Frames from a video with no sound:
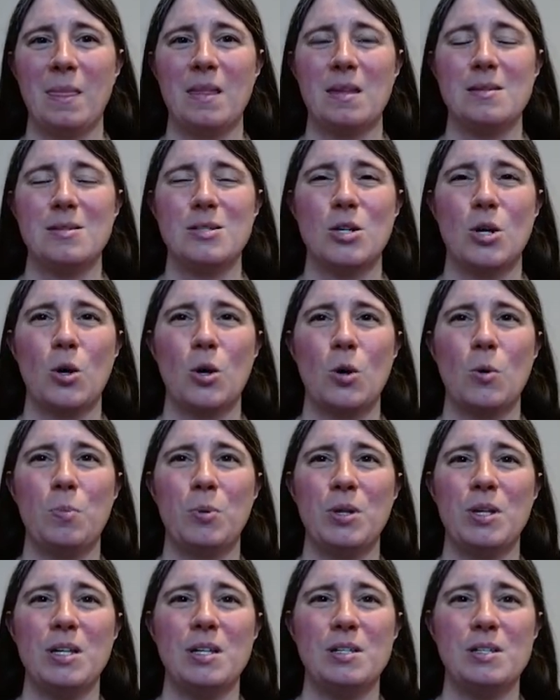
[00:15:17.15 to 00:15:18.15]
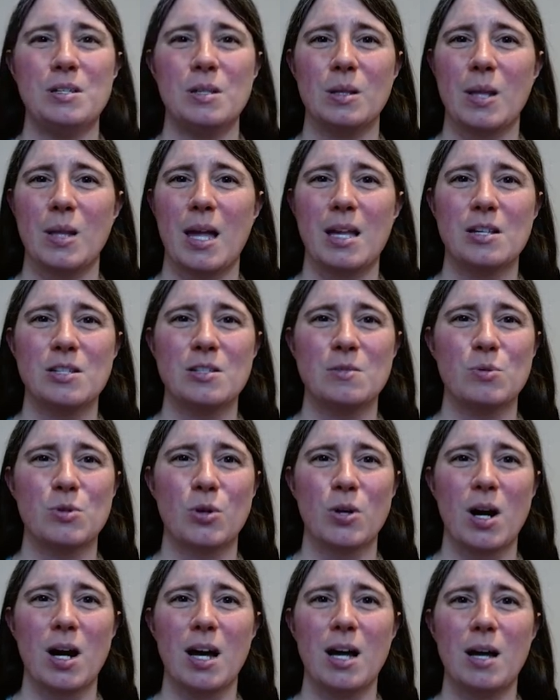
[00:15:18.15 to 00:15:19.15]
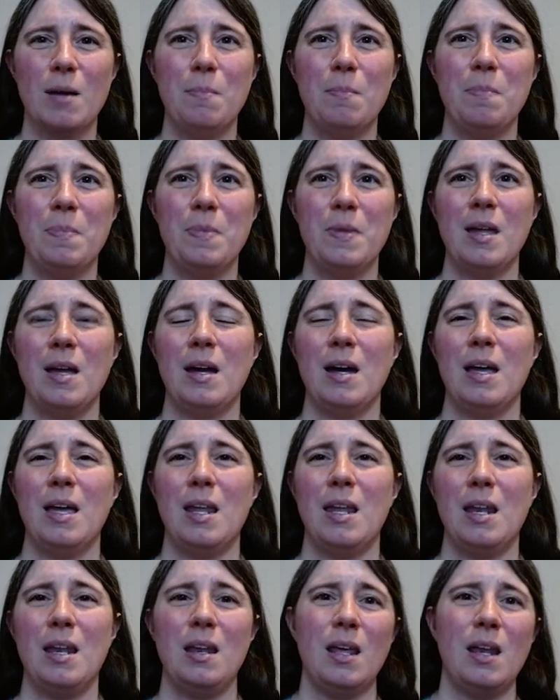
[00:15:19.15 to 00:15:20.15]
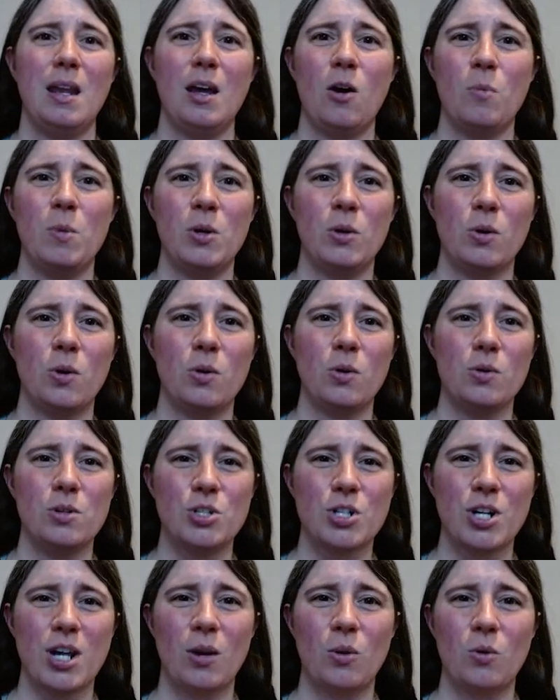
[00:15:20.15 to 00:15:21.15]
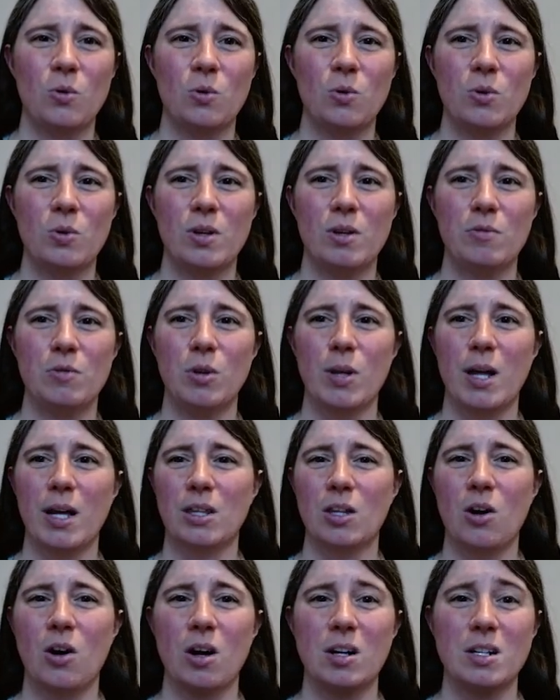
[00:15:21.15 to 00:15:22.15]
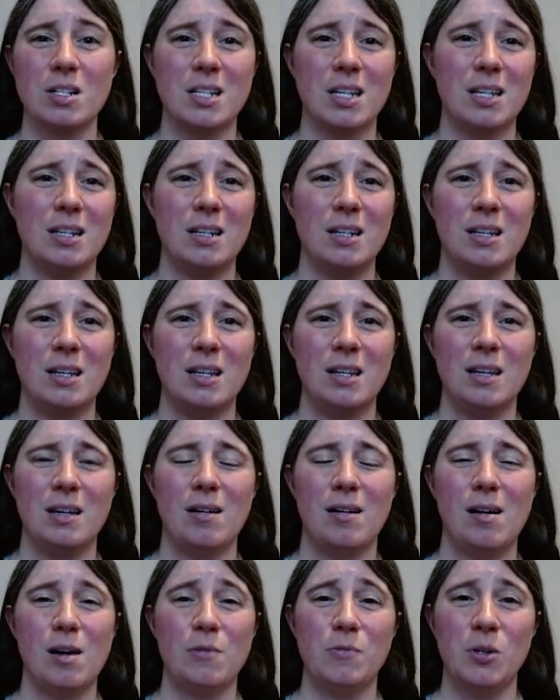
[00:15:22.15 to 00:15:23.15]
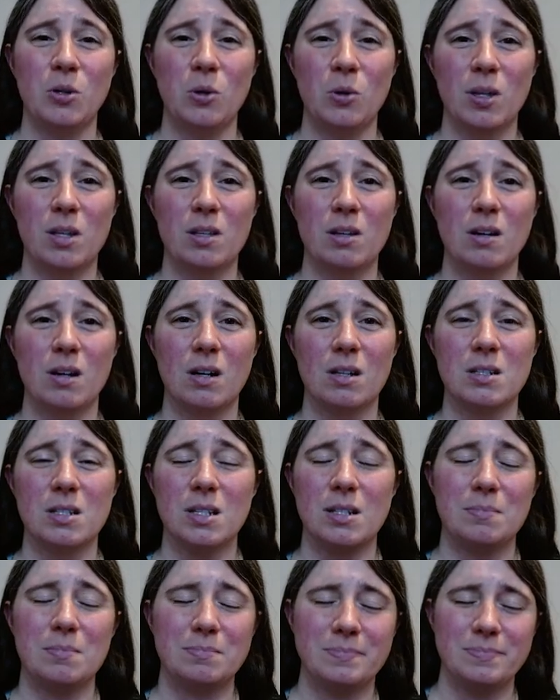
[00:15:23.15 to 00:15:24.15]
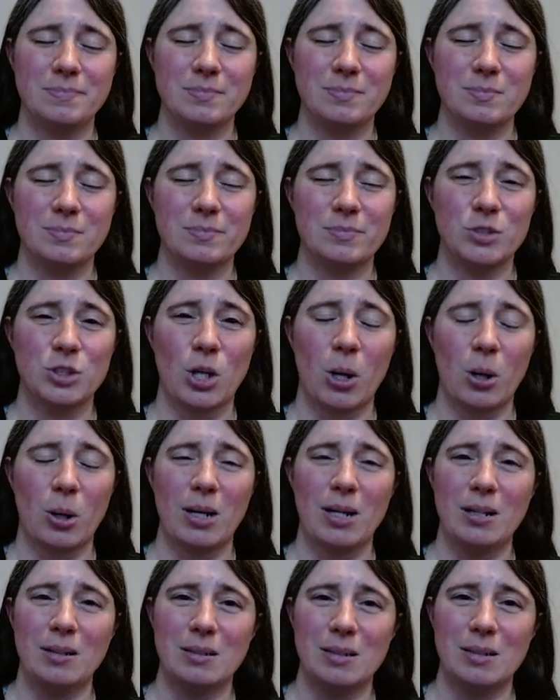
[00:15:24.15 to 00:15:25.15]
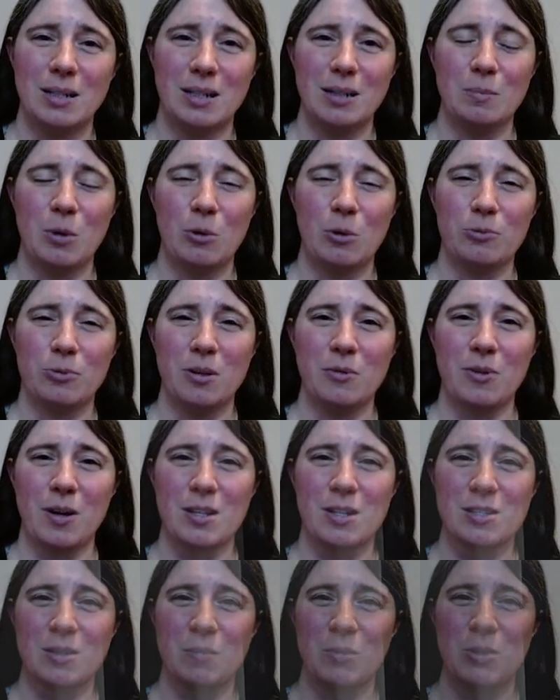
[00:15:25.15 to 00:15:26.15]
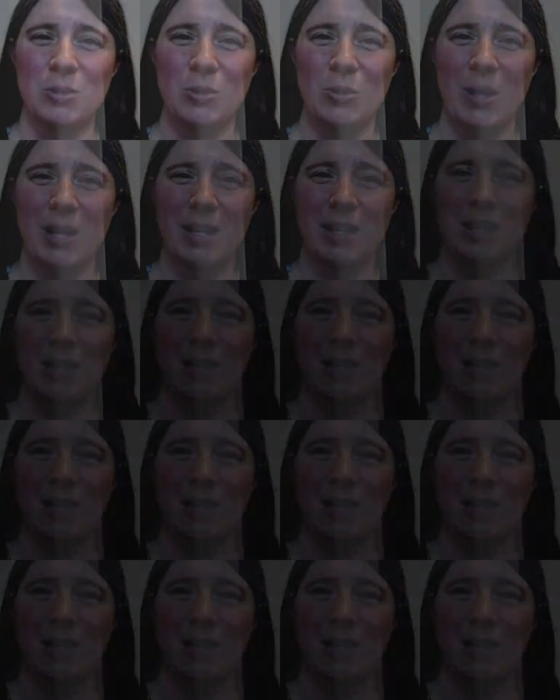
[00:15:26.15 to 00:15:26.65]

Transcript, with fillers: So please like, subscribe, and, and help me grow this channel if you like the content. Uh, if you don't like the content, sorry. Um, hopefully you find something you do like.